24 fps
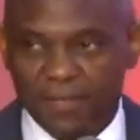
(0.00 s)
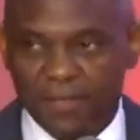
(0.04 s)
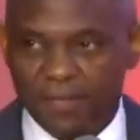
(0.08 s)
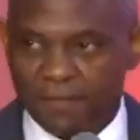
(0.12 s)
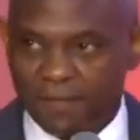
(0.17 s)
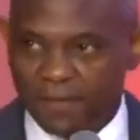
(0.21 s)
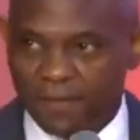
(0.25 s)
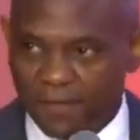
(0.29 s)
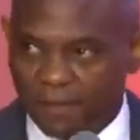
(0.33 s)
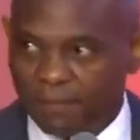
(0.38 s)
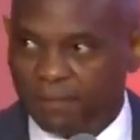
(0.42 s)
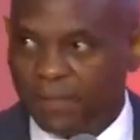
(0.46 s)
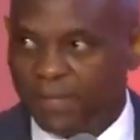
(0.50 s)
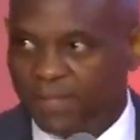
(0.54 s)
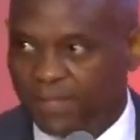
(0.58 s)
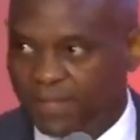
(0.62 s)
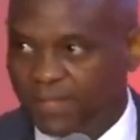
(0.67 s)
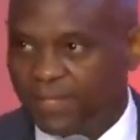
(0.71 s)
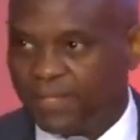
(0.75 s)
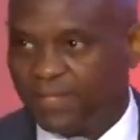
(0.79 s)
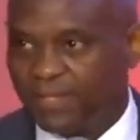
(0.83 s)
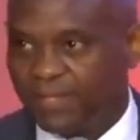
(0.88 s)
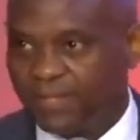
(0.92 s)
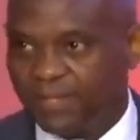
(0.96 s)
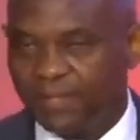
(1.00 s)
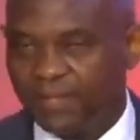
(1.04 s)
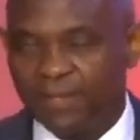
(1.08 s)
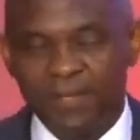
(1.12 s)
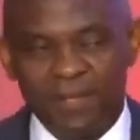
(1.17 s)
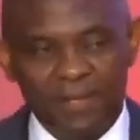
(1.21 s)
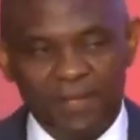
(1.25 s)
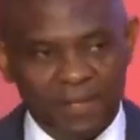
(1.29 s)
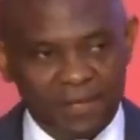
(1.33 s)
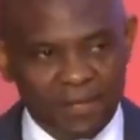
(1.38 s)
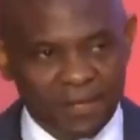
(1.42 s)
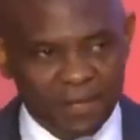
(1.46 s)
direct and
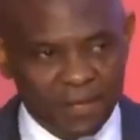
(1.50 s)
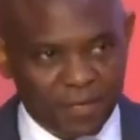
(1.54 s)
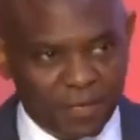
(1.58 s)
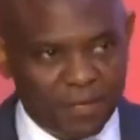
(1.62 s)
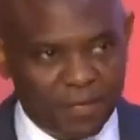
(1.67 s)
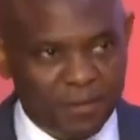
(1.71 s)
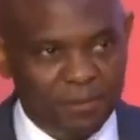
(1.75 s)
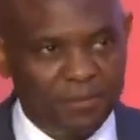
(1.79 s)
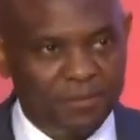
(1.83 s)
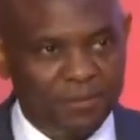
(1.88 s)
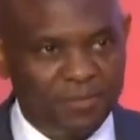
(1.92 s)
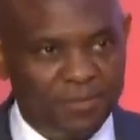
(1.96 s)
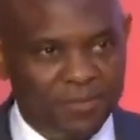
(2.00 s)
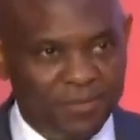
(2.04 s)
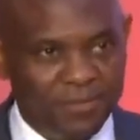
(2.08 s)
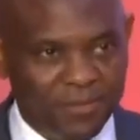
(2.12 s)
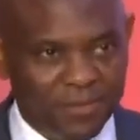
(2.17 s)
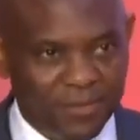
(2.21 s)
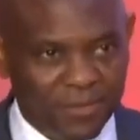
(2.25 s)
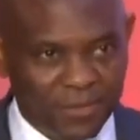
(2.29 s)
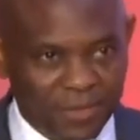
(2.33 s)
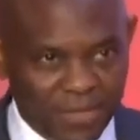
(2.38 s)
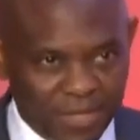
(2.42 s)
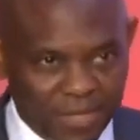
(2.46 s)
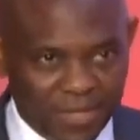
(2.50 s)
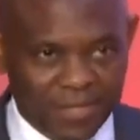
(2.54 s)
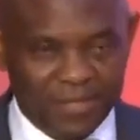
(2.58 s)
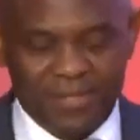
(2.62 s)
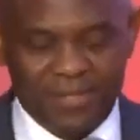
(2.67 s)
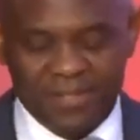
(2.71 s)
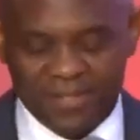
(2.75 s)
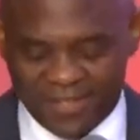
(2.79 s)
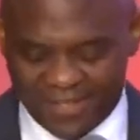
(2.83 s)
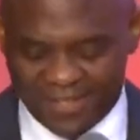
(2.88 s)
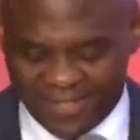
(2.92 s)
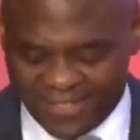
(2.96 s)
indirect
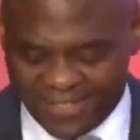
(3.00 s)
jobs. I